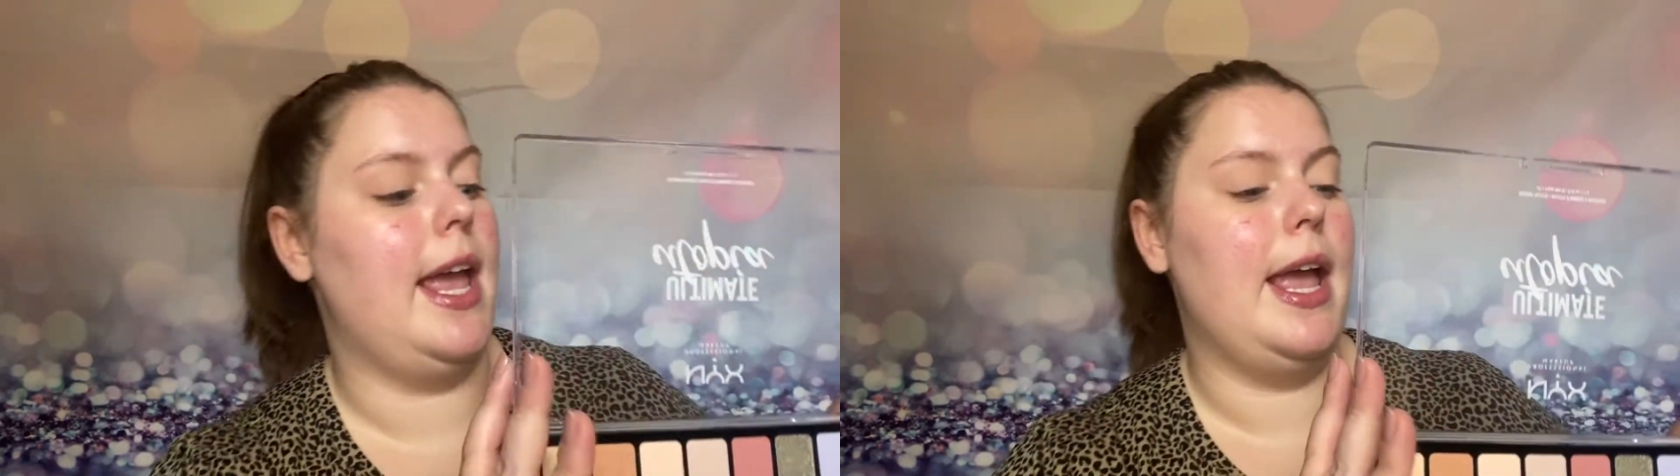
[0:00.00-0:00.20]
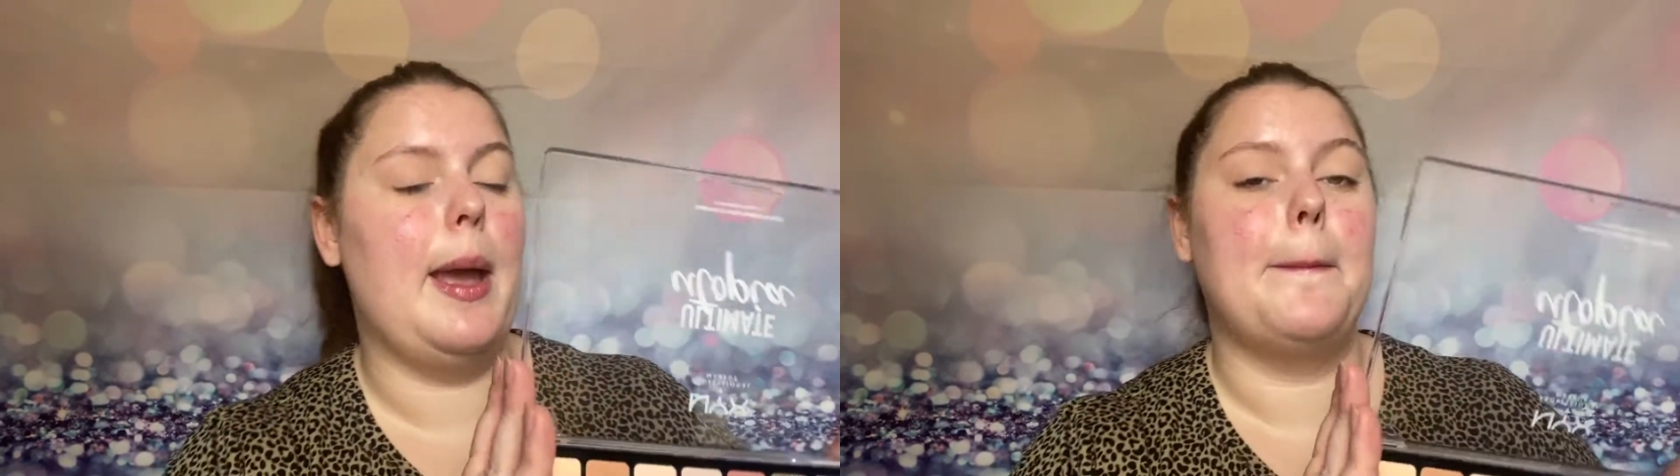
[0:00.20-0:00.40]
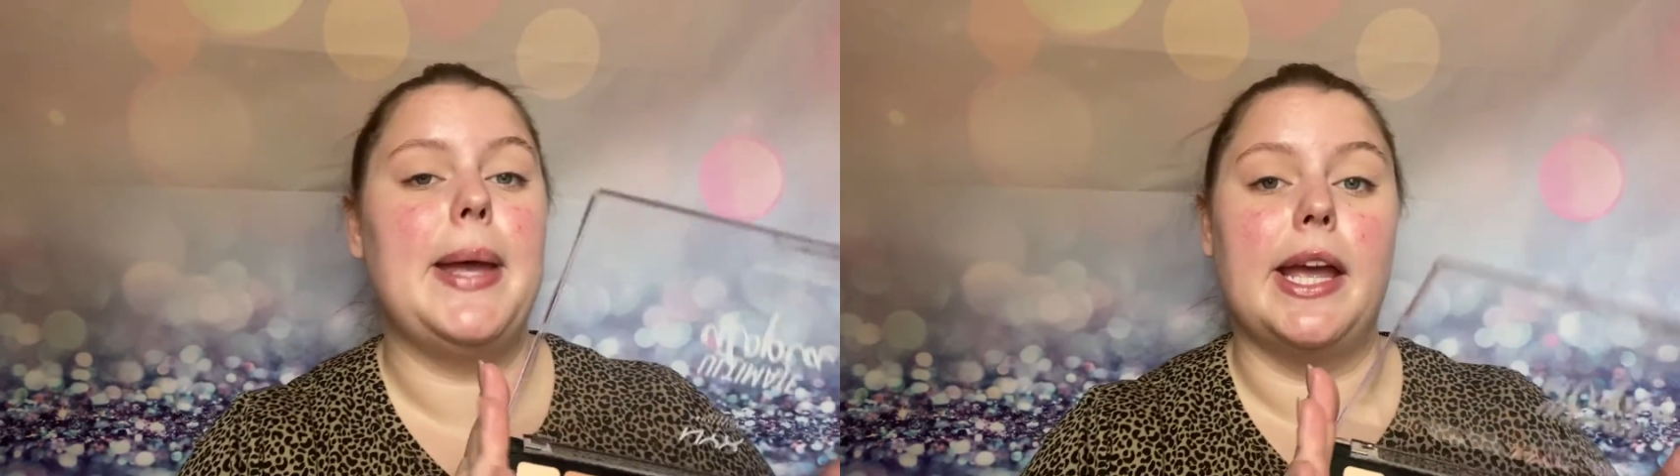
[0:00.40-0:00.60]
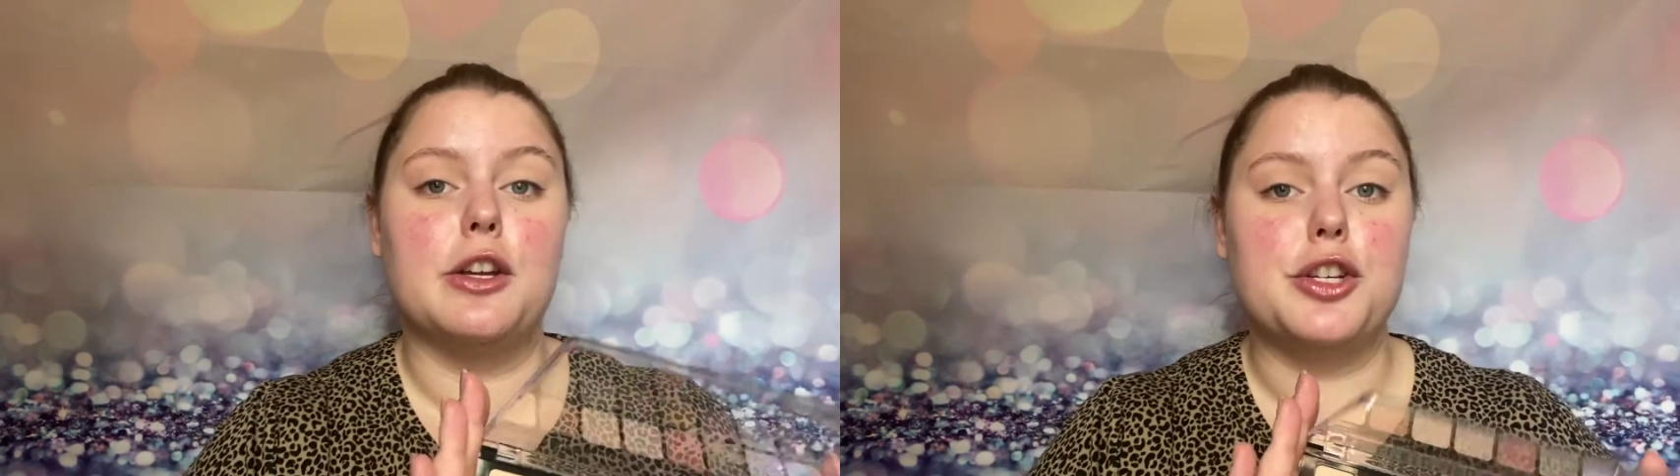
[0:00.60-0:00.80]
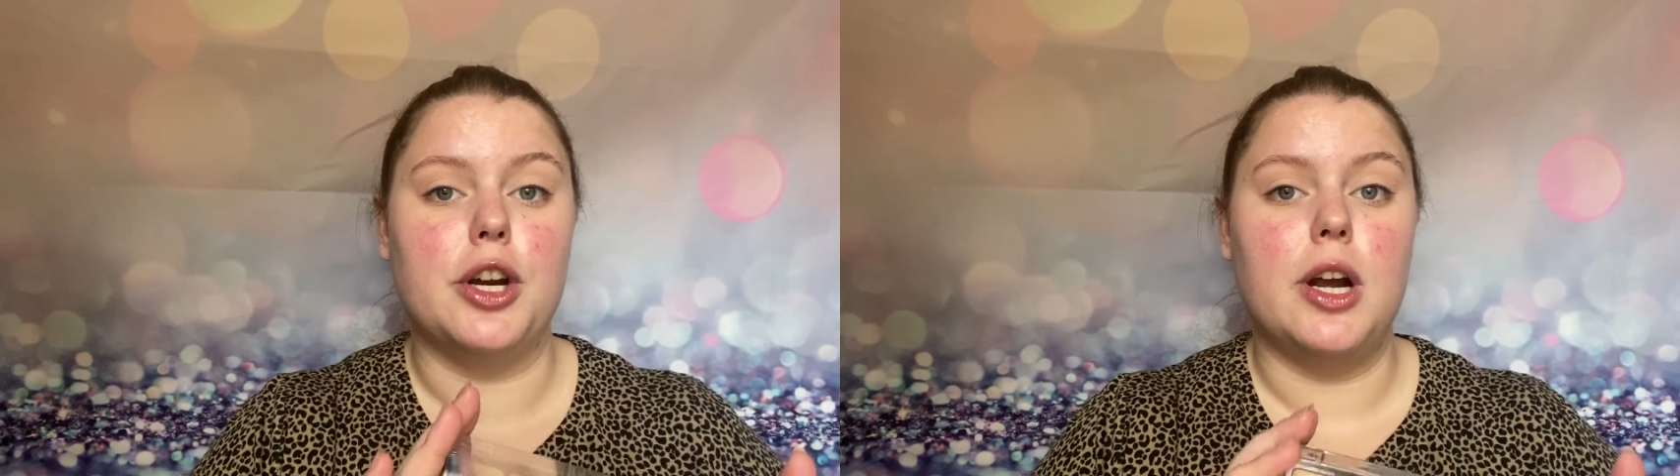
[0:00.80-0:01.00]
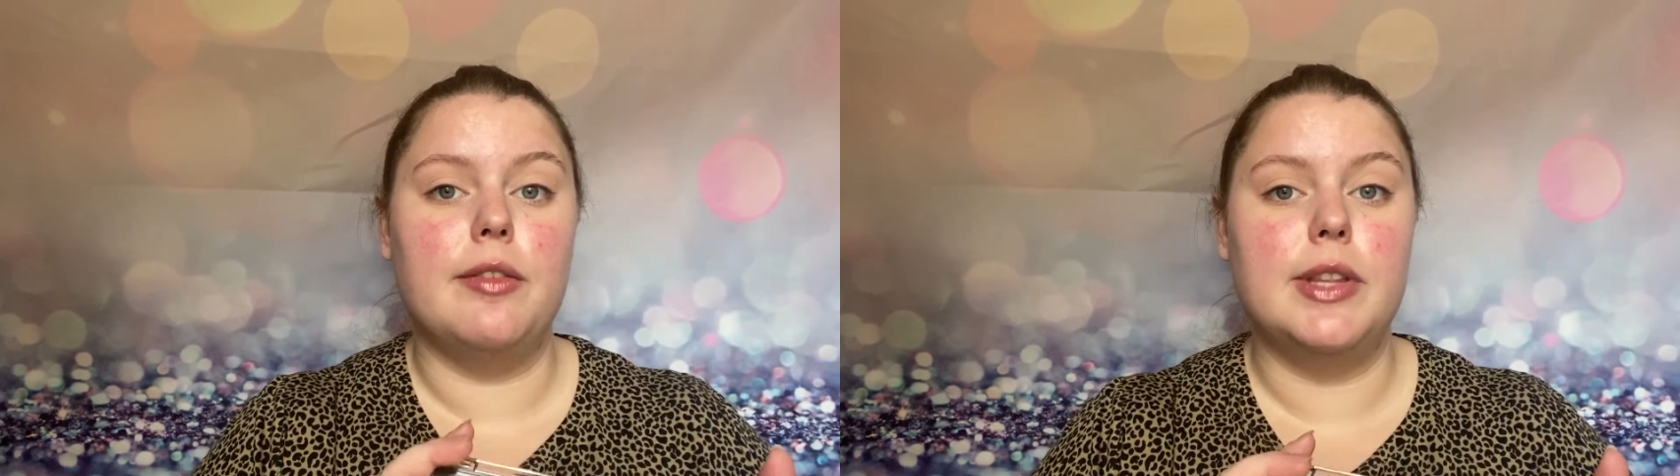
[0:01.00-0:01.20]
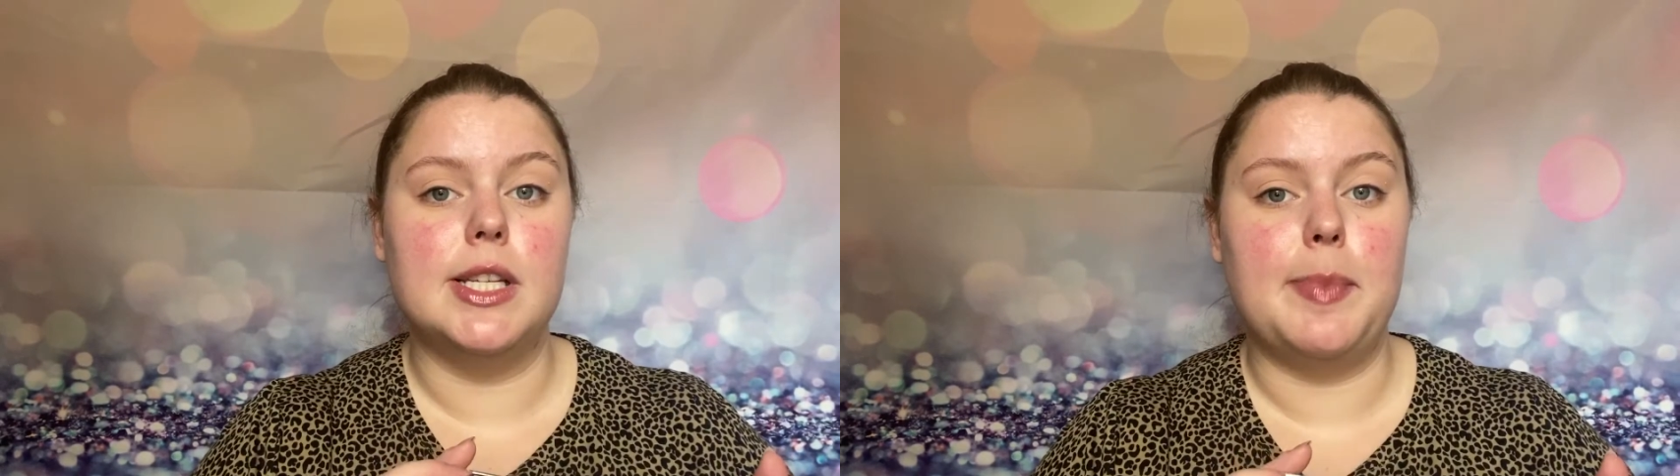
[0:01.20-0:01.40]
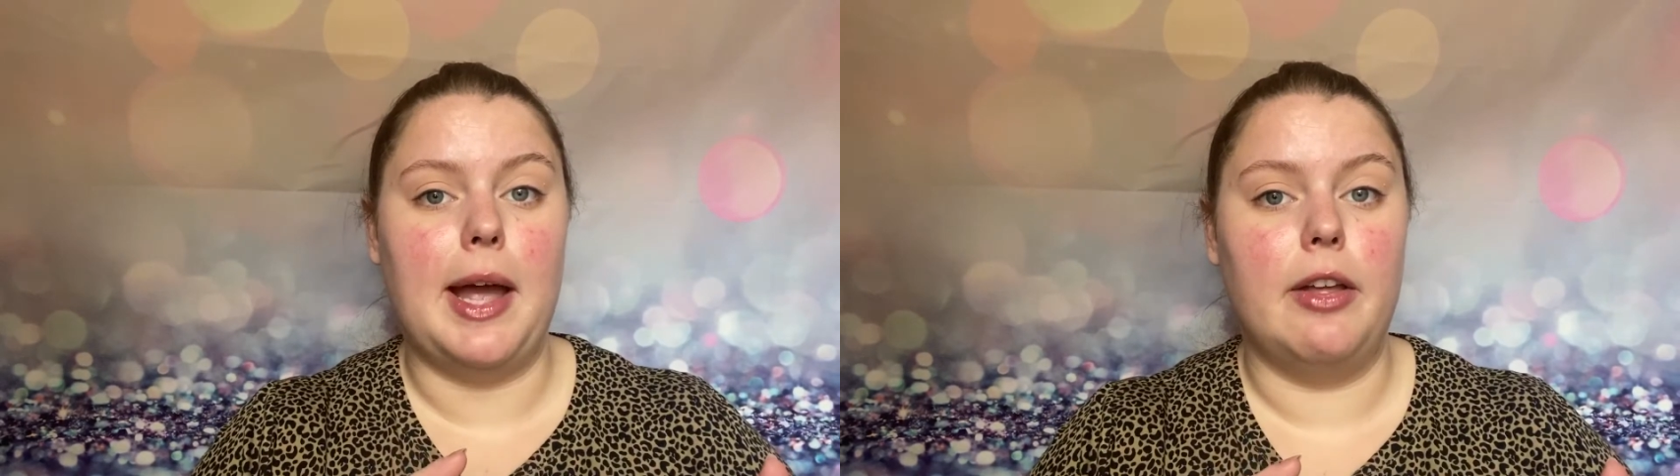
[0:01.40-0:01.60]
a picture of this
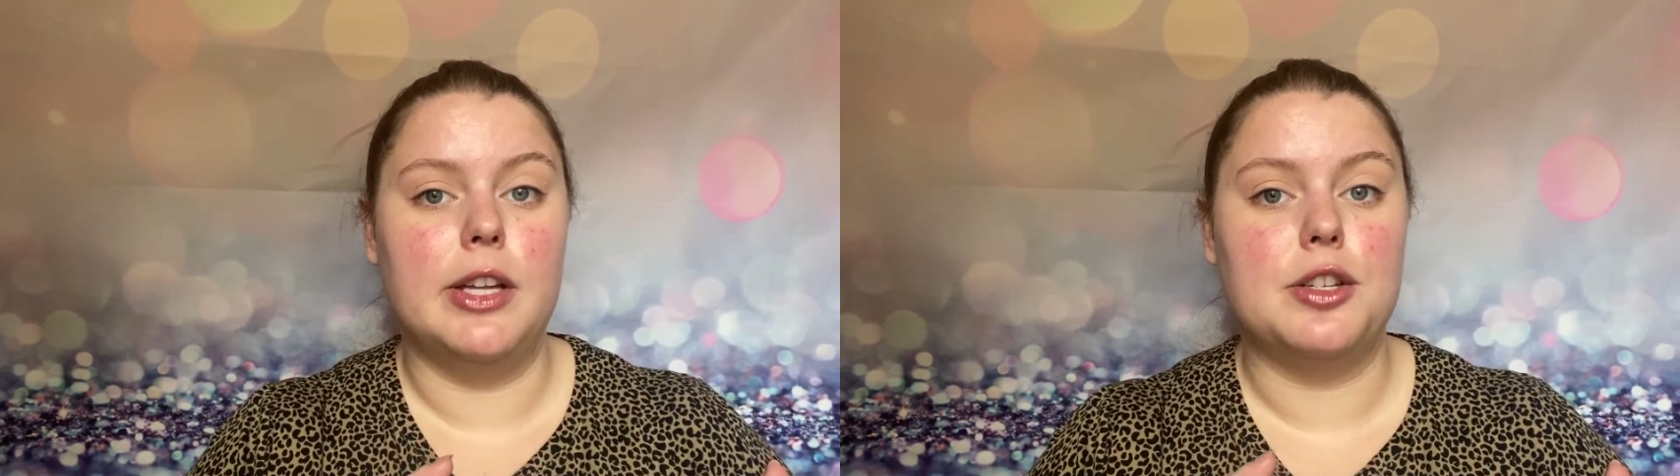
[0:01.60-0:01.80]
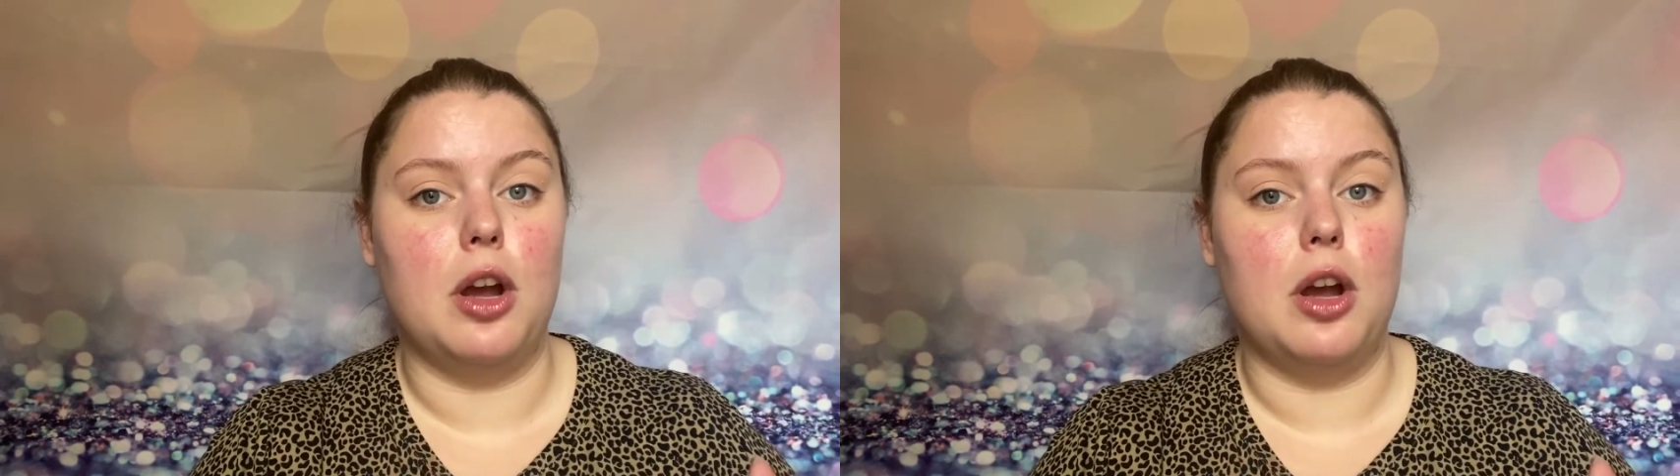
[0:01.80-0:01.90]
palette